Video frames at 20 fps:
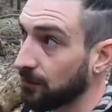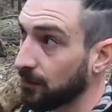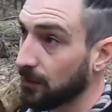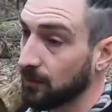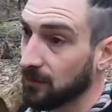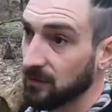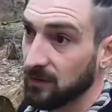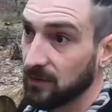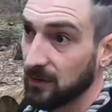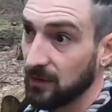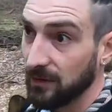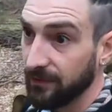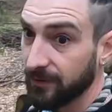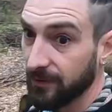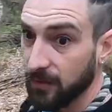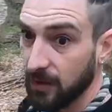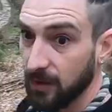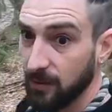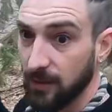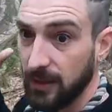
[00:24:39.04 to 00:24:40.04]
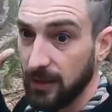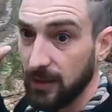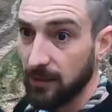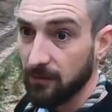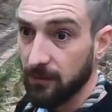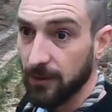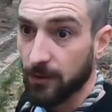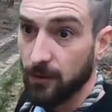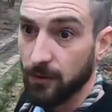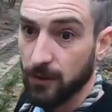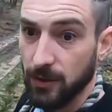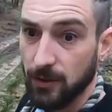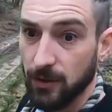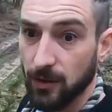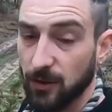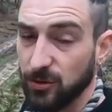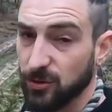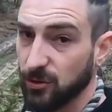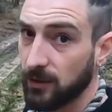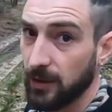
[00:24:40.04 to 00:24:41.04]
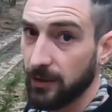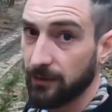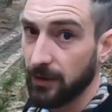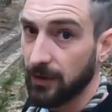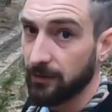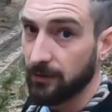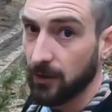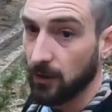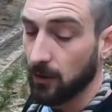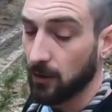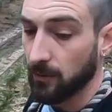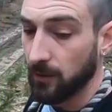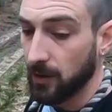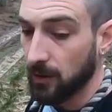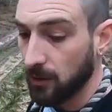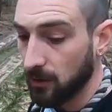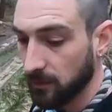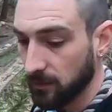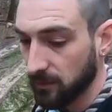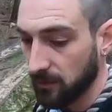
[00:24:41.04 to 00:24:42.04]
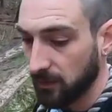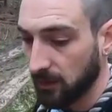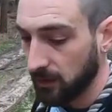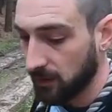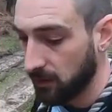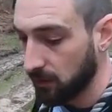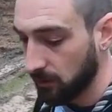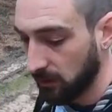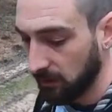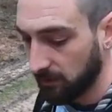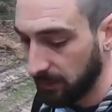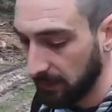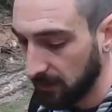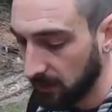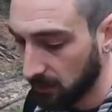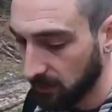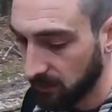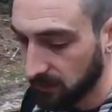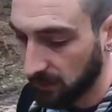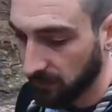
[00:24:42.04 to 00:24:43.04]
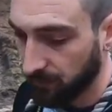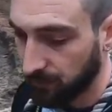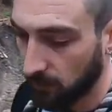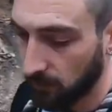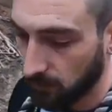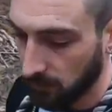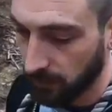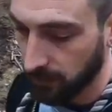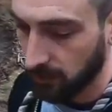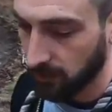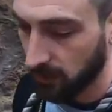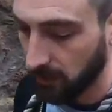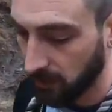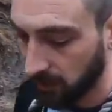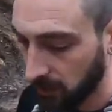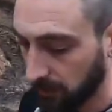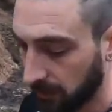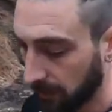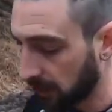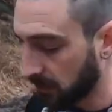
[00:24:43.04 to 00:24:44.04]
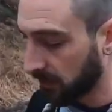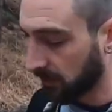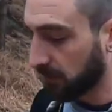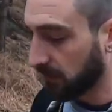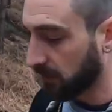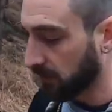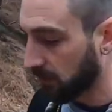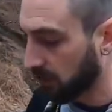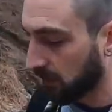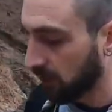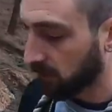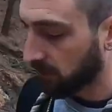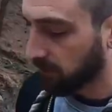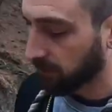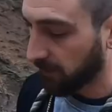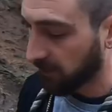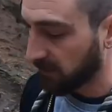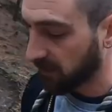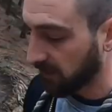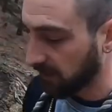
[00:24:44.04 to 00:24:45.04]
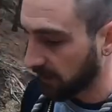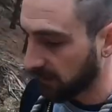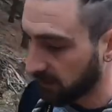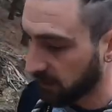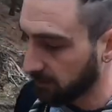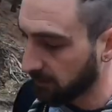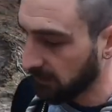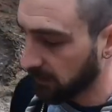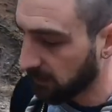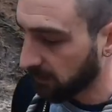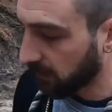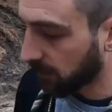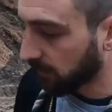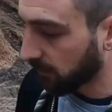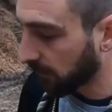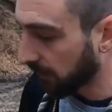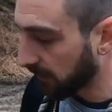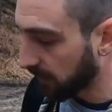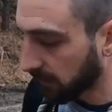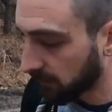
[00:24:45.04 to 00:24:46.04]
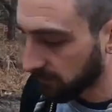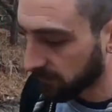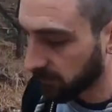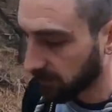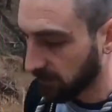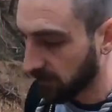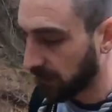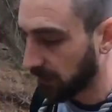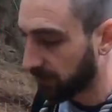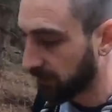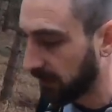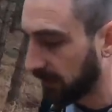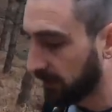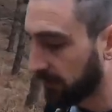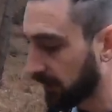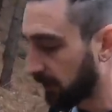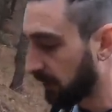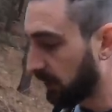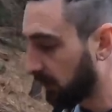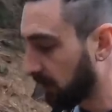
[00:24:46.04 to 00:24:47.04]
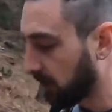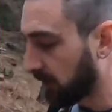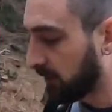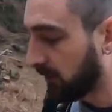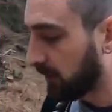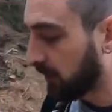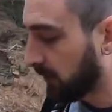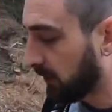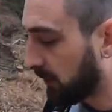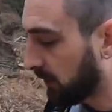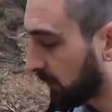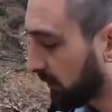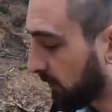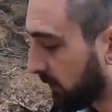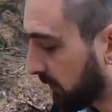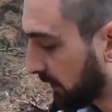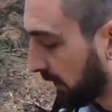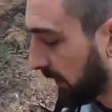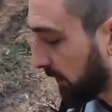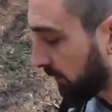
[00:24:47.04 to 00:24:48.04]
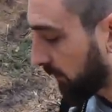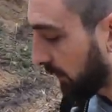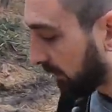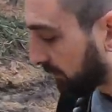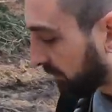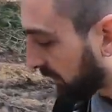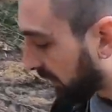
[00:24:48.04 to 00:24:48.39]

of logs, if you're anywhere near a logging yard, you never ever climb the logs. They can always be loose, they'll fall on you, you're buggered. Especially out in the middle of nowhere, no one's gonna come and help you. Good girl, well